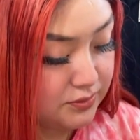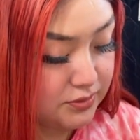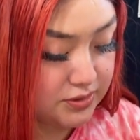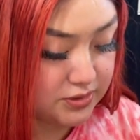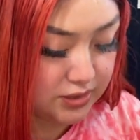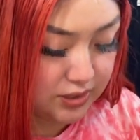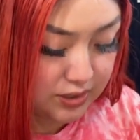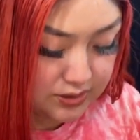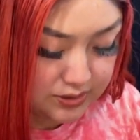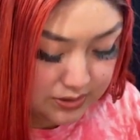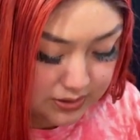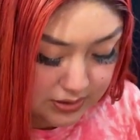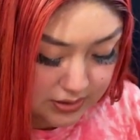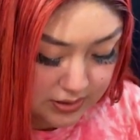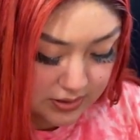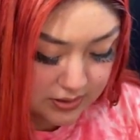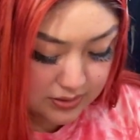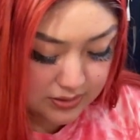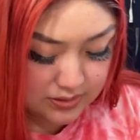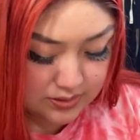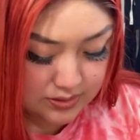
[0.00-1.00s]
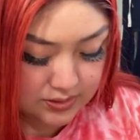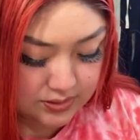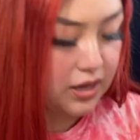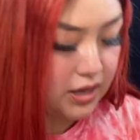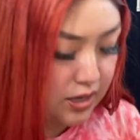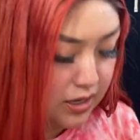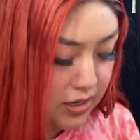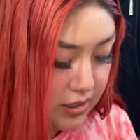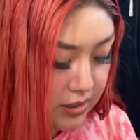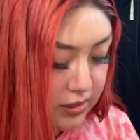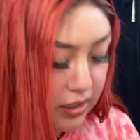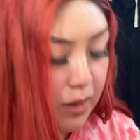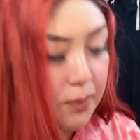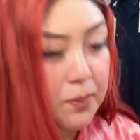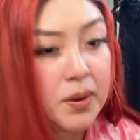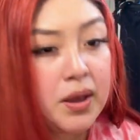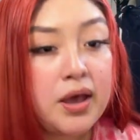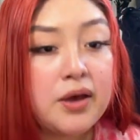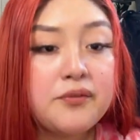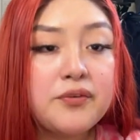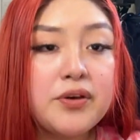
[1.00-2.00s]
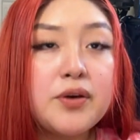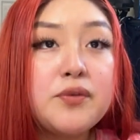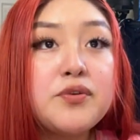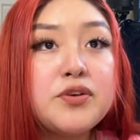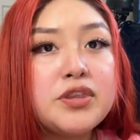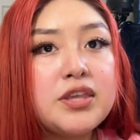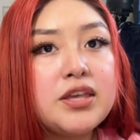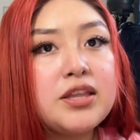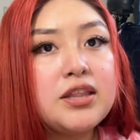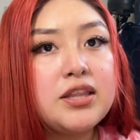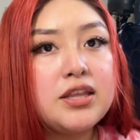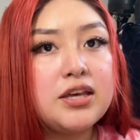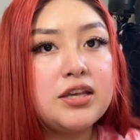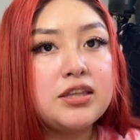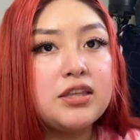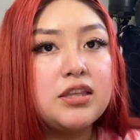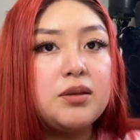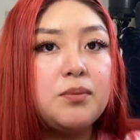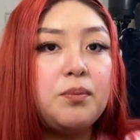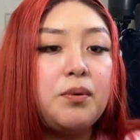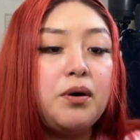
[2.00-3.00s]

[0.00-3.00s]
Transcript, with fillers: what size is this? And I'm gonna have everything linked in the